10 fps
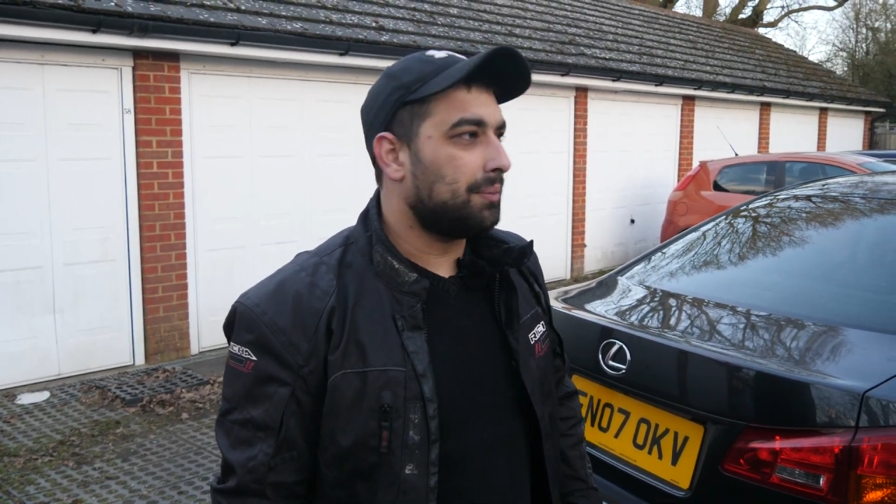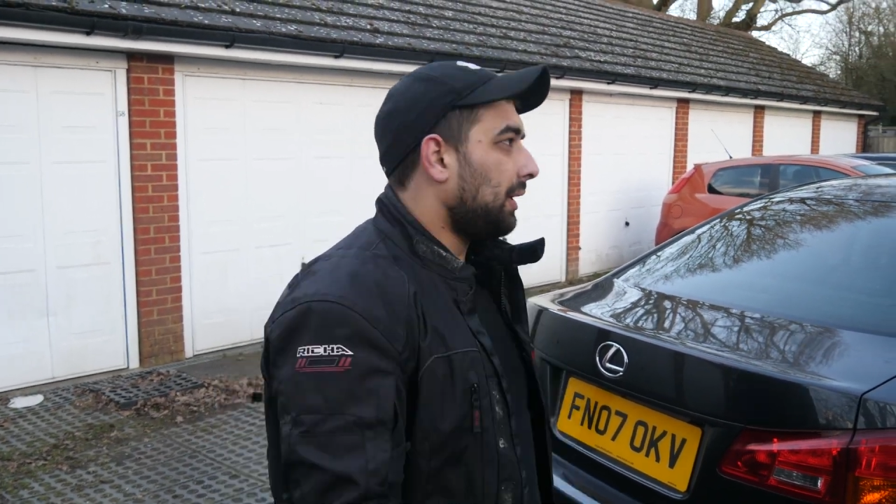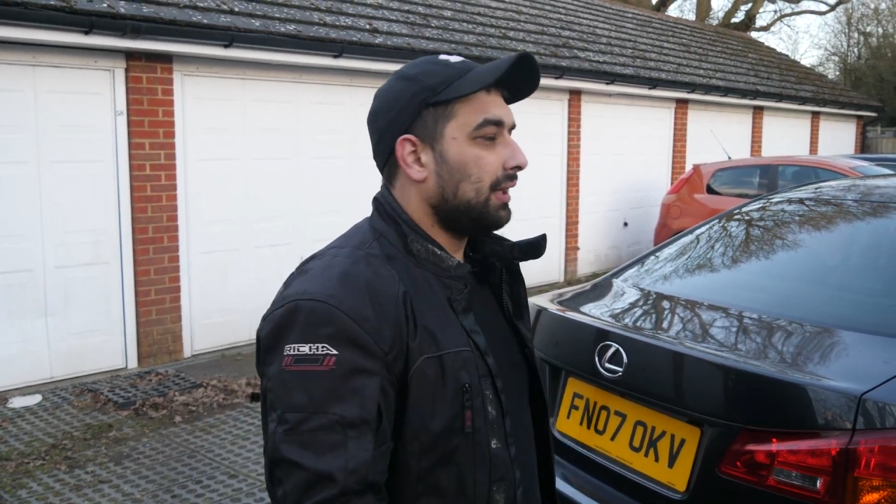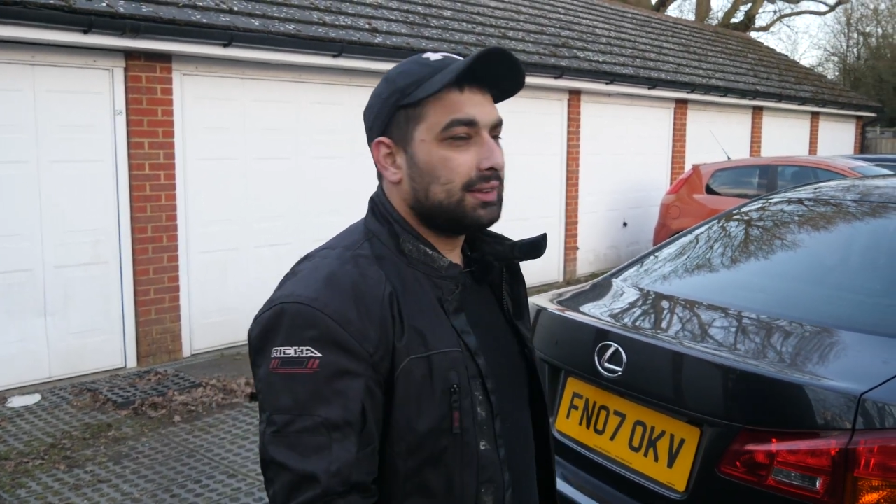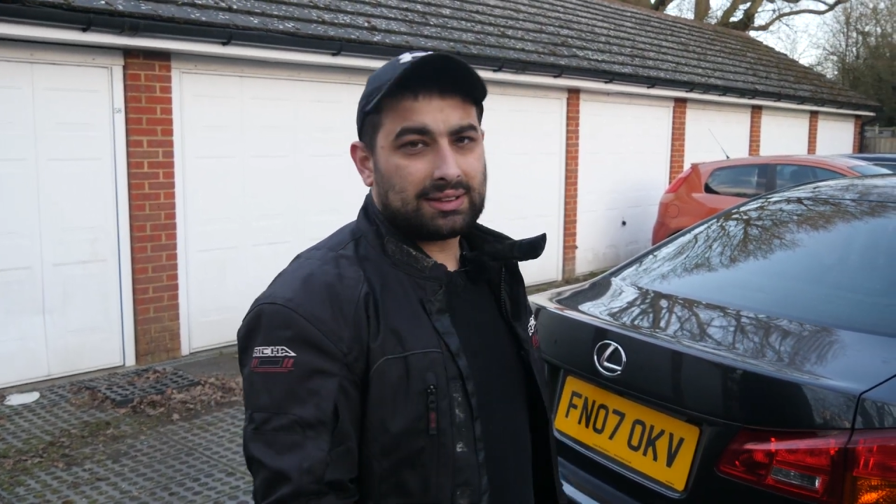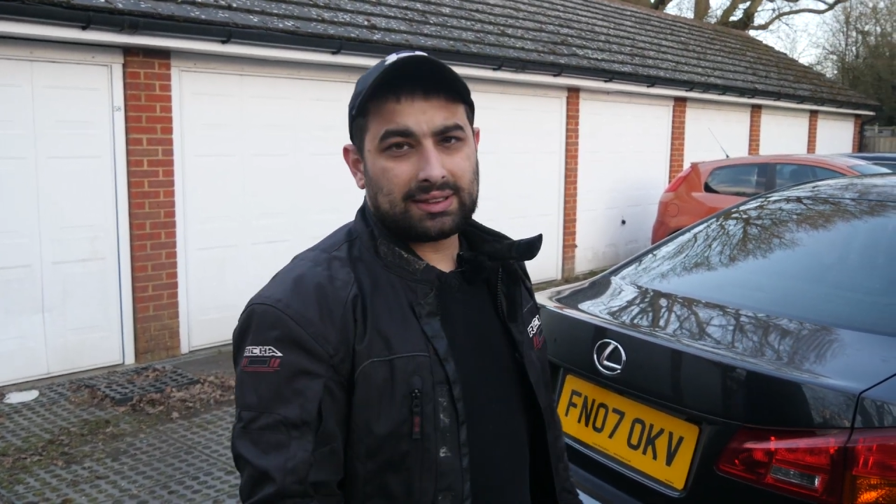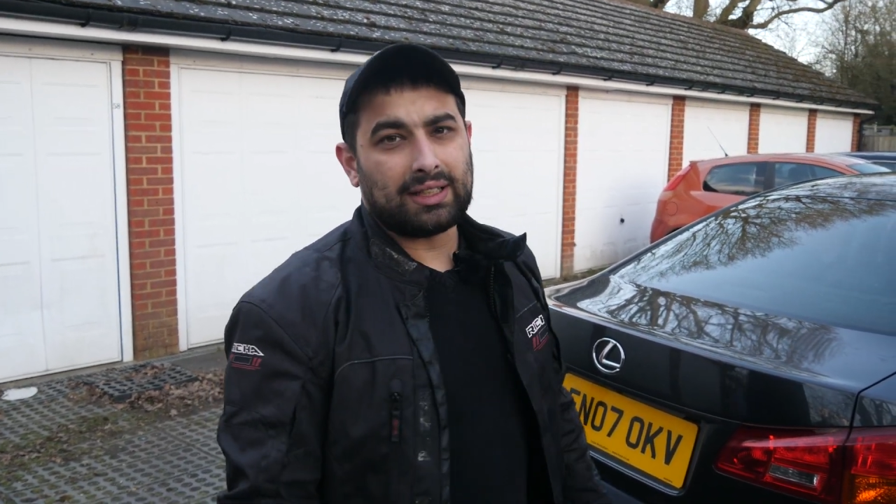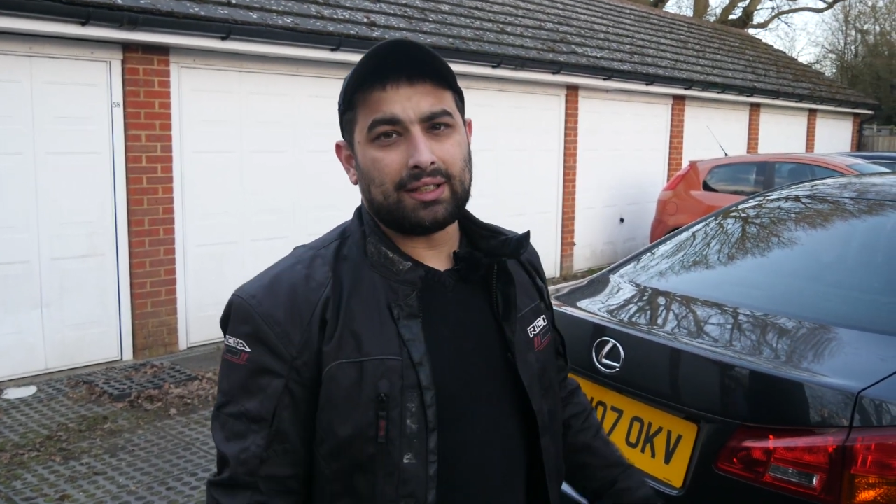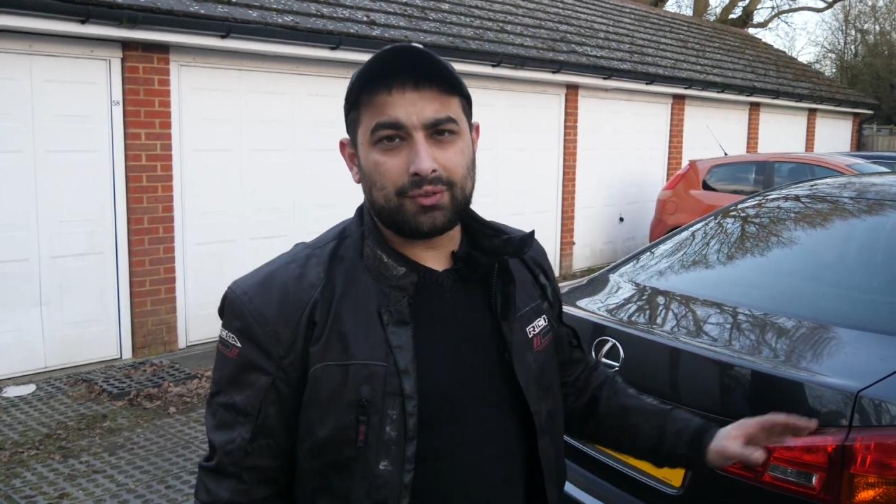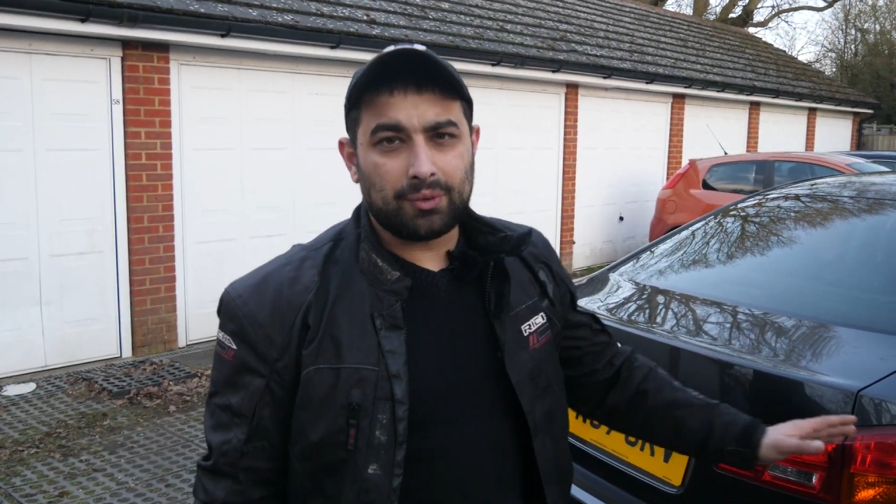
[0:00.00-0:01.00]
but as I said,
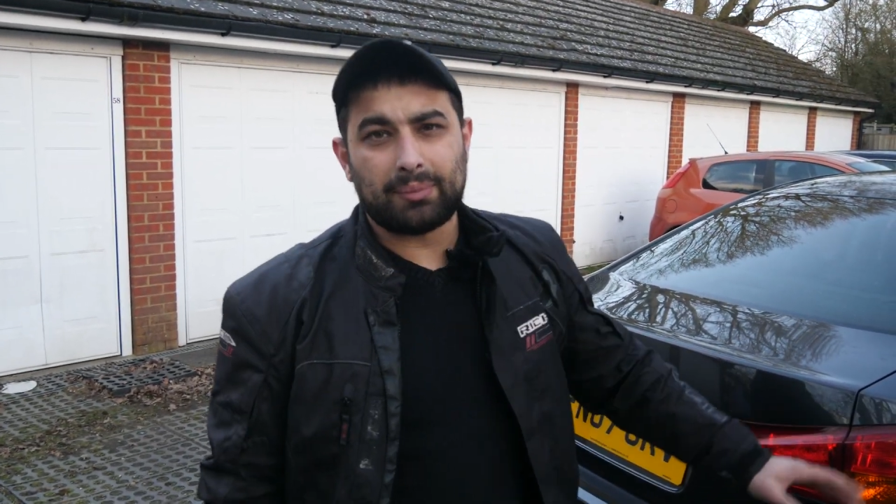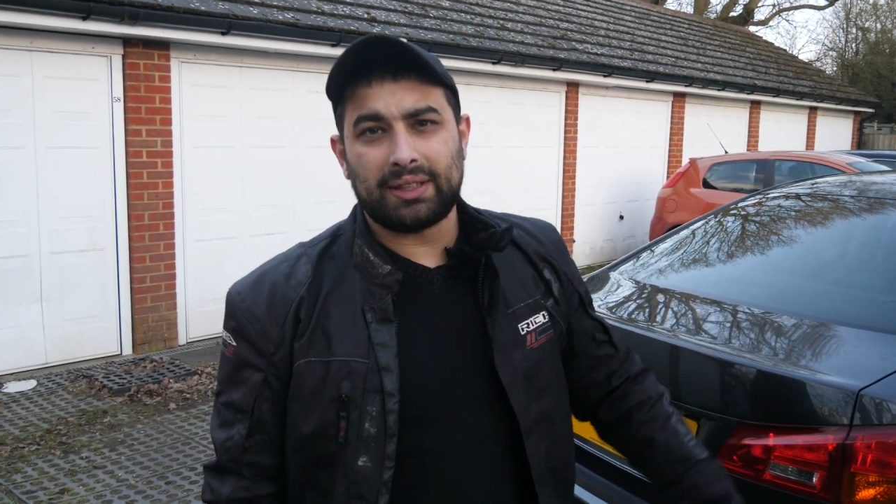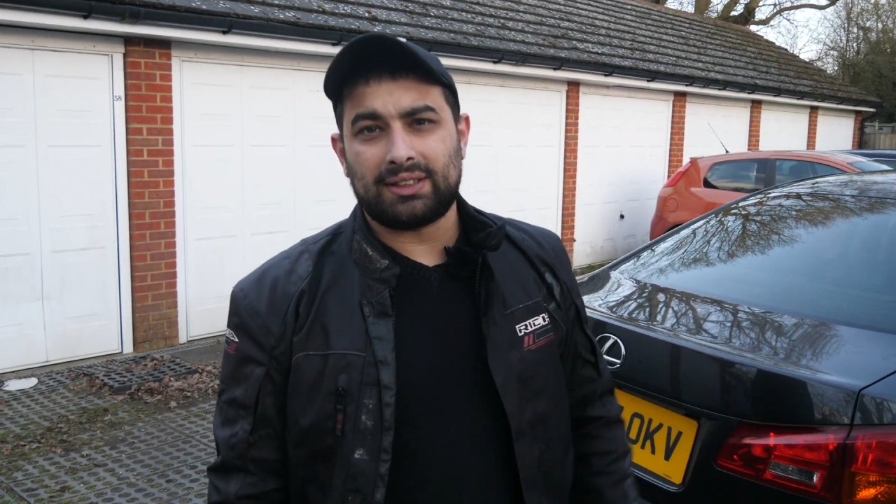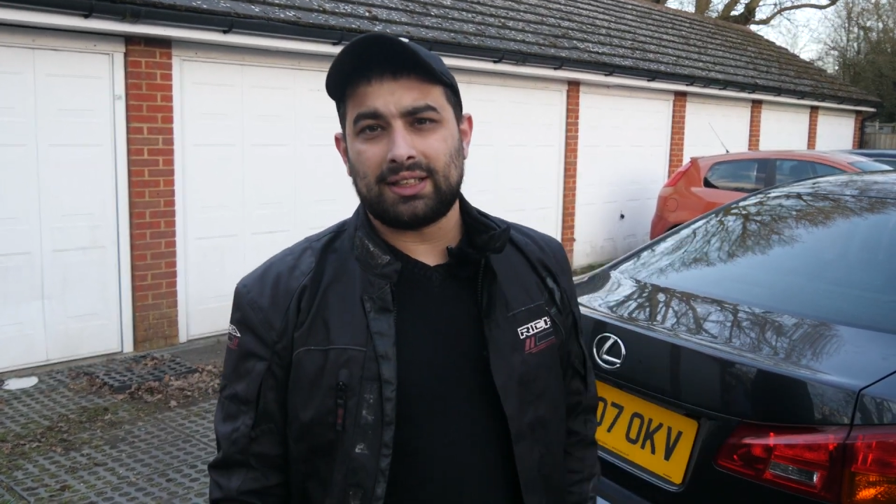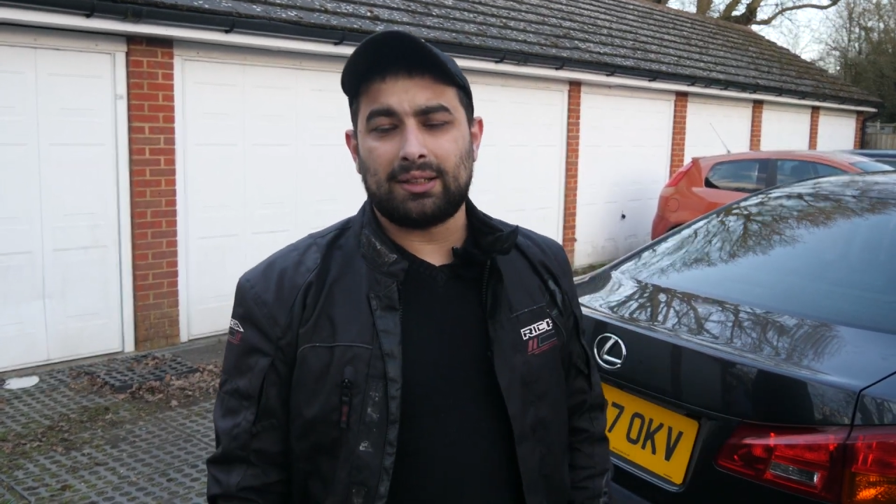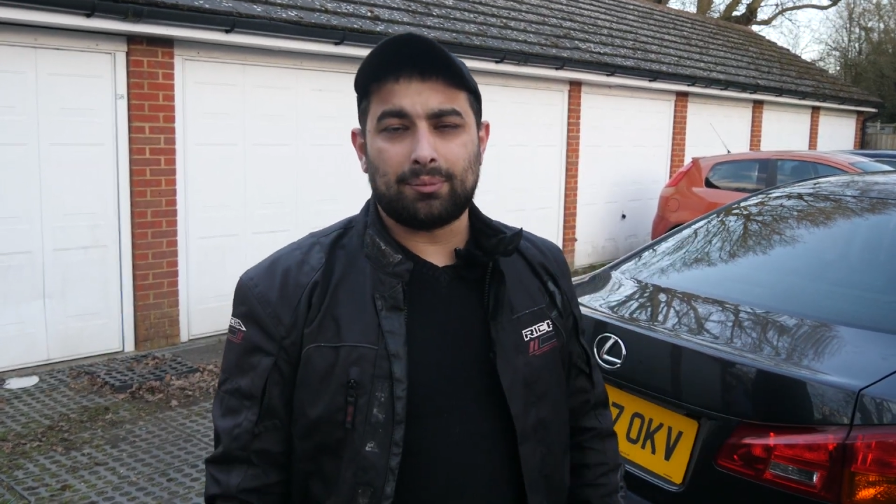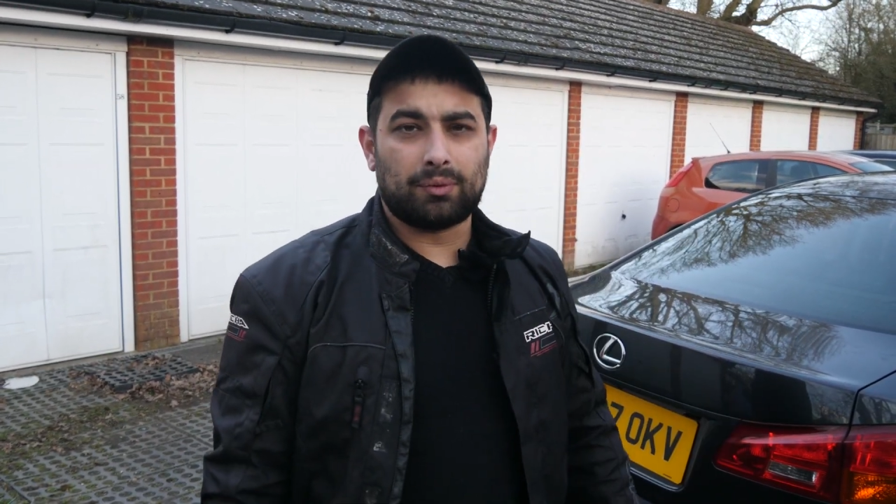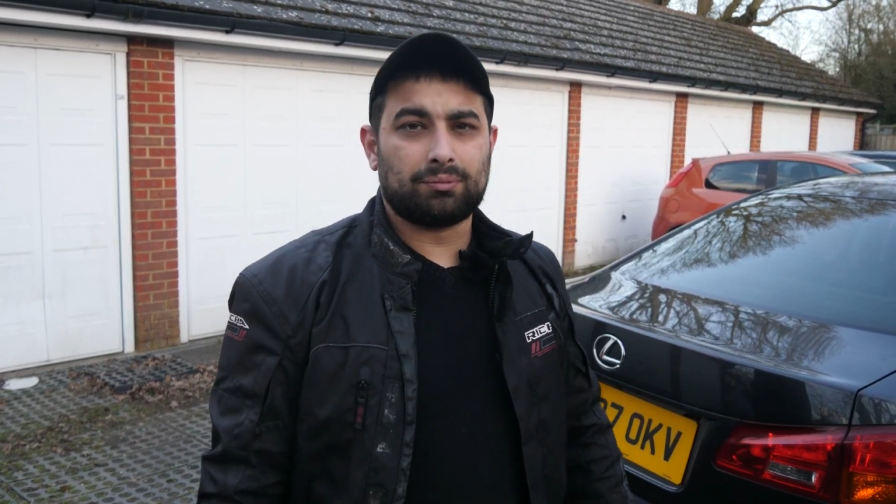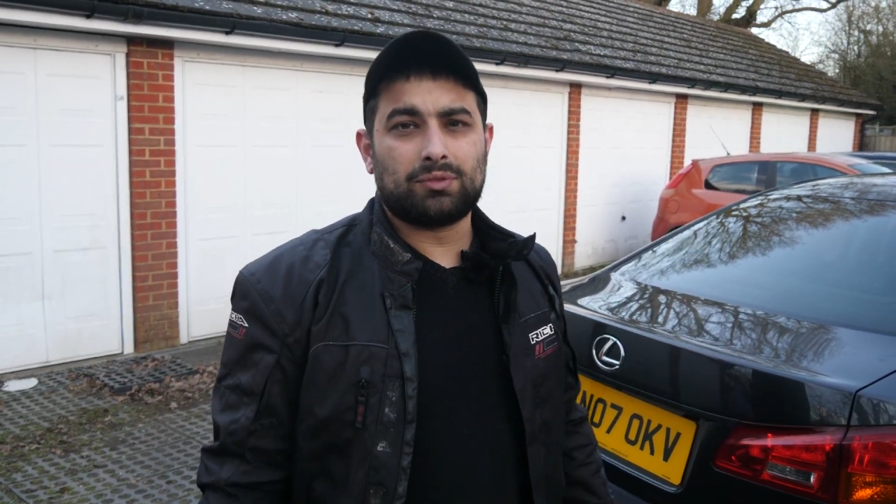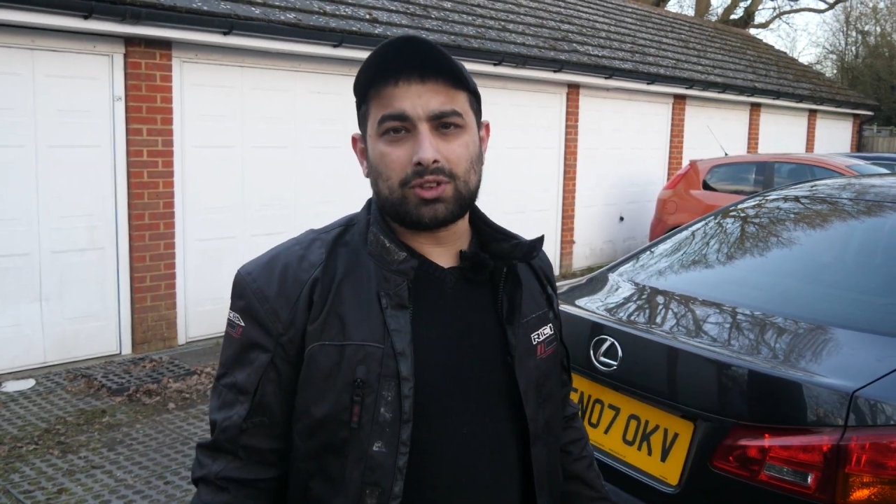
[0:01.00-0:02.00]
if you maintain them
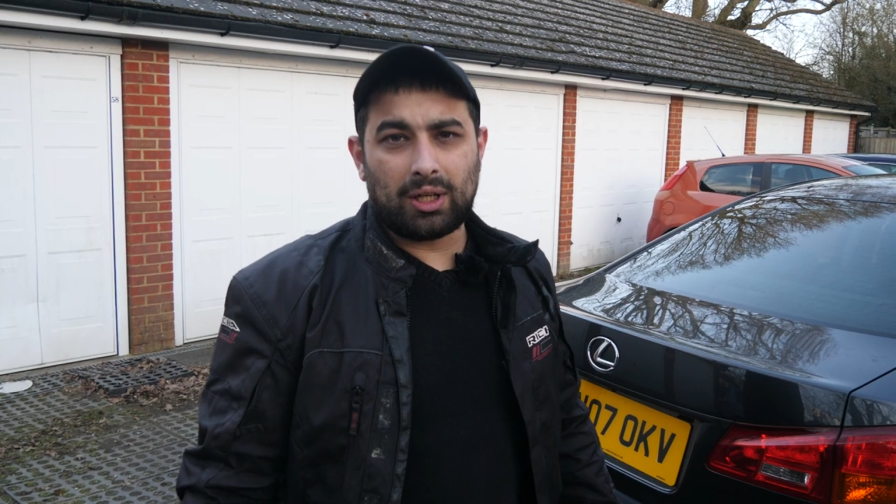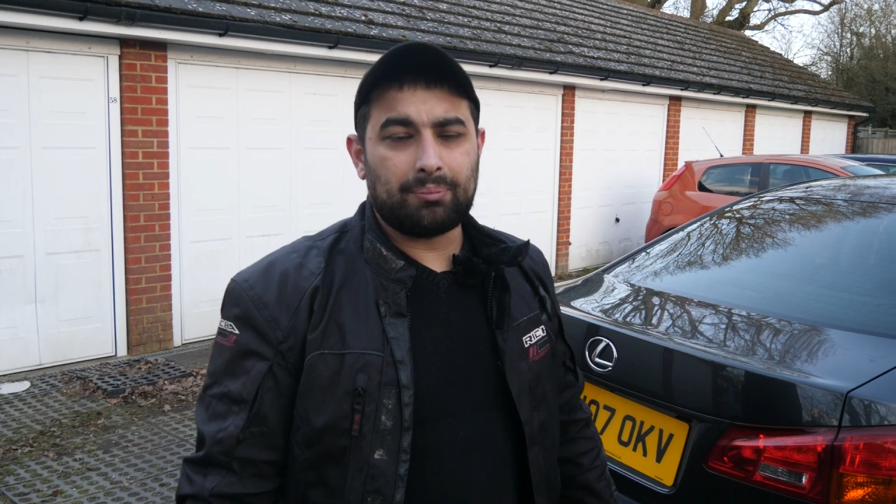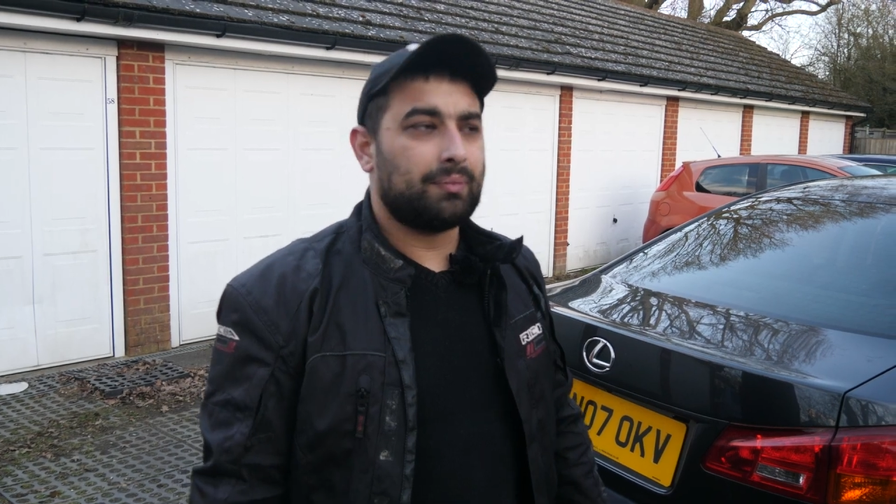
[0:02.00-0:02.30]
on time,